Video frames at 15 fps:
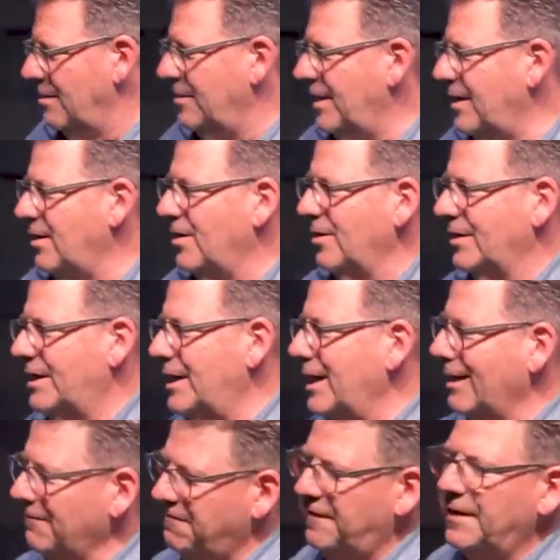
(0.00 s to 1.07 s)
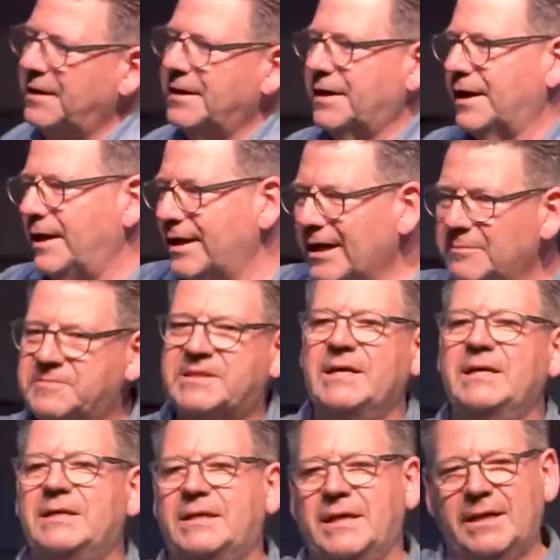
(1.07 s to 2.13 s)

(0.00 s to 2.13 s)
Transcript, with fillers: that are getting offended, getting upset,